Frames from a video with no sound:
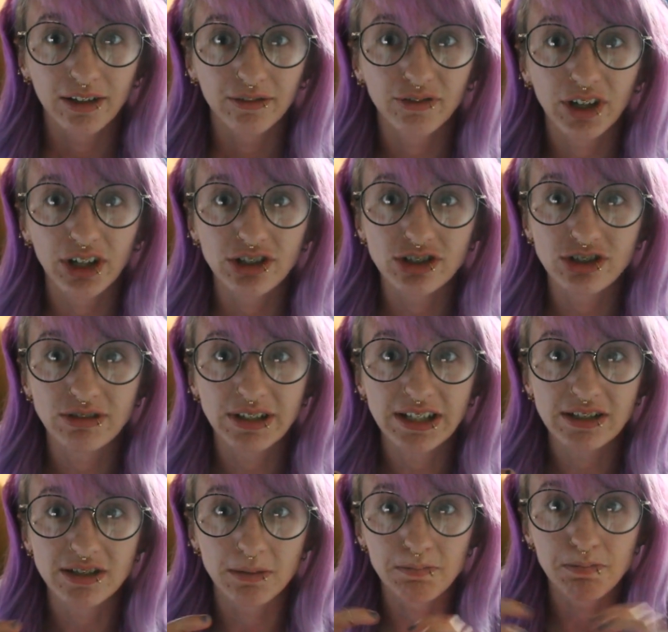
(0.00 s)
first you
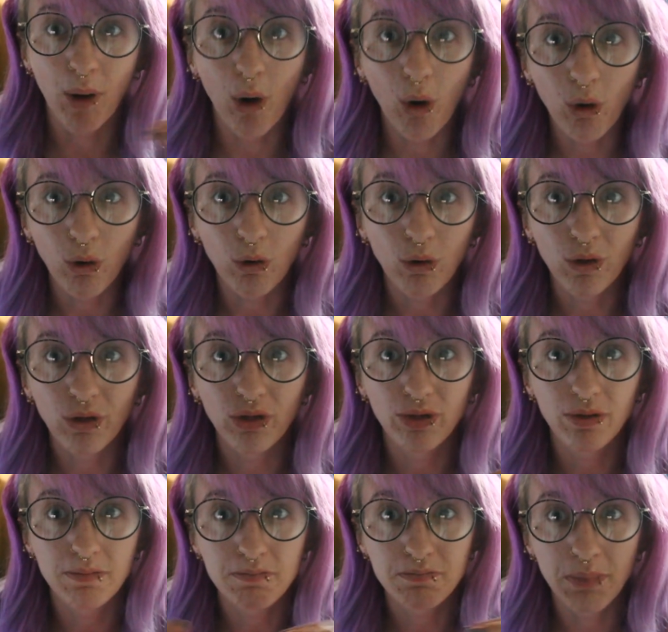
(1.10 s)
need to pull
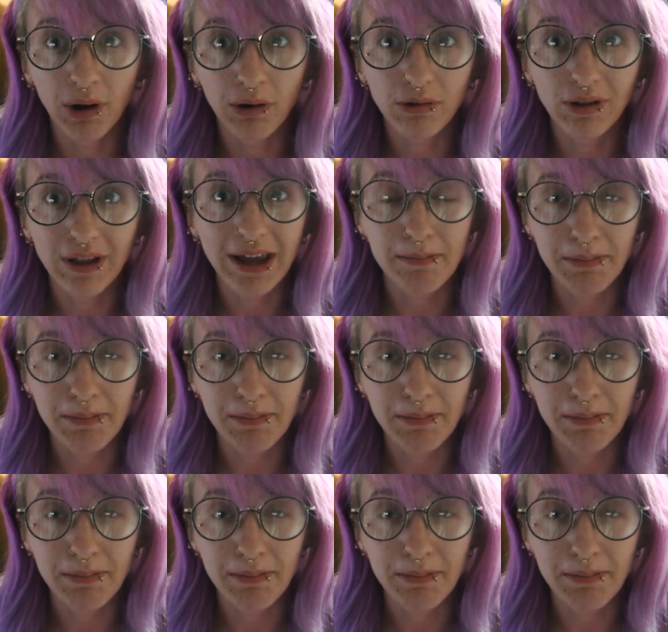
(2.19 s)
it